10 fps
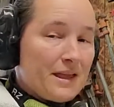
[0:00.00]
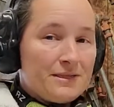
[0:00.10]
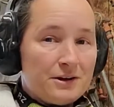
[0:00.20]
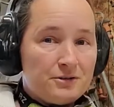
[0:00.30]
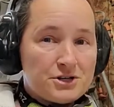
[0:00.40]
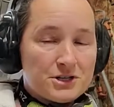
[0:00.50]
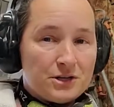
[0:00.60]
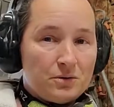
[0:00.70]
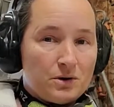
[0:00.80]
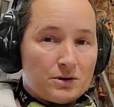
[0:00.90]
They
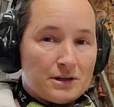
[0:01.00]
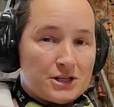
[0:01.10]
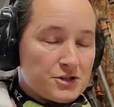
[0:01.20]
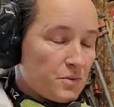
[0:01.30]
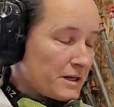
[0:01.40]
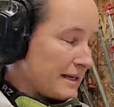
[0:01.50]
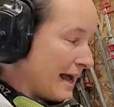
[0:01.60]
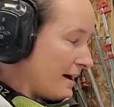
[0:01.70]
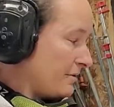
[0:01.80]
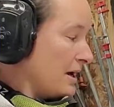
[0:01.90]
originally ordered, they just wanted to
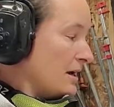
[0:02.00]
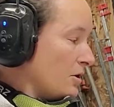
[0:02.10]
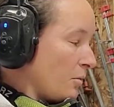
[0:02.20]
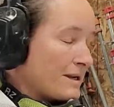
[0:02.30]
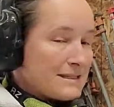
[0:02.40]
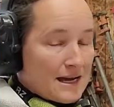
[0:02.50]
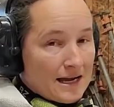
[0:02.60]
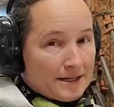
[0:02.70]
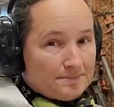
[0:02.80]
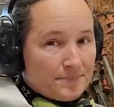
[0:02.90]
have one
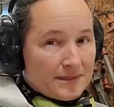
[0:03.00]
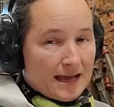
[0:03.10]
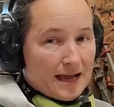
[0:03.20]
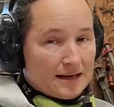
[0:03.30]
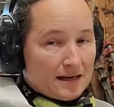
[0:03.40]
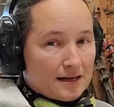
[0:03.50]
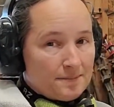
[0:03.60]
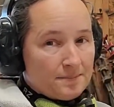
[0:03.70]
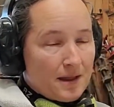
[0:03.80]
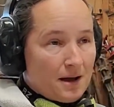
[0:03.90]
sign that
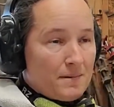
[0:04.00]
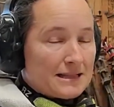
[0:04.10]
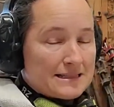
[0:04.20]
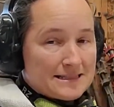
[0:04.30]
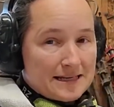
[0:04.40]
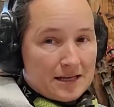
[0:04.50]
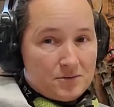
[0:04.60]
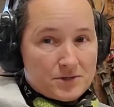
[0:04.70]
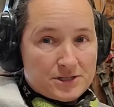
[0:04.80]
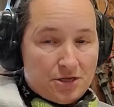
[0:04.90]
on my listing it
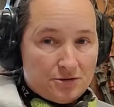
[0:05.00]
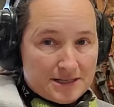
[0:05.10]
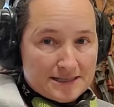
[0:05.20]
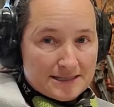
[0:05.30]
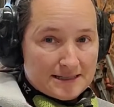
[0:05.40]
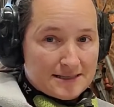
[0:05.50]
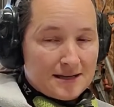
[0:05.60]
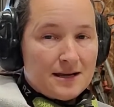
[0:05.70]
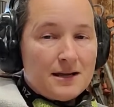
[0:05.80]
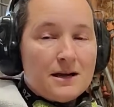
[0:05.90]
was a 36
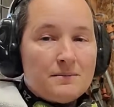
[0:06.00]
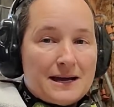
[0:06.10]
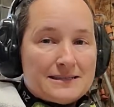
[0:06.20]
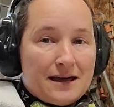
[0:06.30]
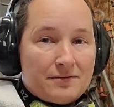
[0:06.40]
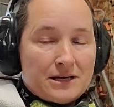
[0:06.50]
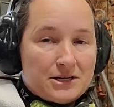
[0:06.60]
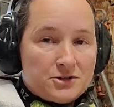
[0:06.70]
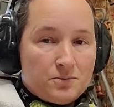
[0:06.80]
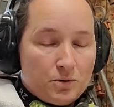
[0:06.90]
by 7
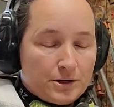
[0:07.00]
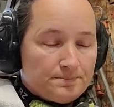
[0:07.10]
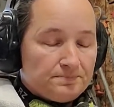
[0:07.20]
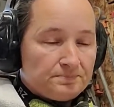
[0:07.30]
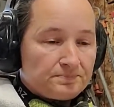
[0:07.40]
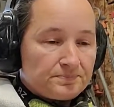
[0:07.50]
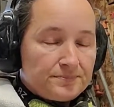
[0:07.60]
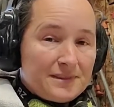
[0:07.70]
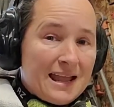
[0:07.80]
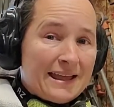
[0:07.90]
inch board.
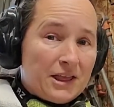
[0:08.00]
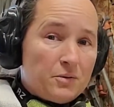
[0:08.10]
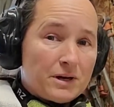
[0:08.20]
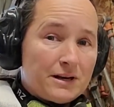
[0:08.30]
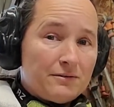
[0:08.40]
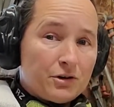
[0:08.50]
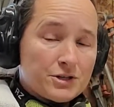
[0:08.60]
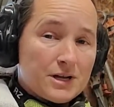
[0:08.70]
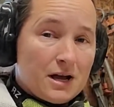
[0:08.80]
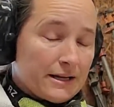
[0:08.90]
And they wanted a
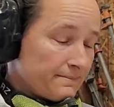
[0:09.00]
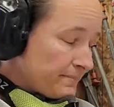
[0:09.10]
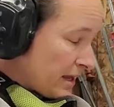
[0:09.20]
verse on it.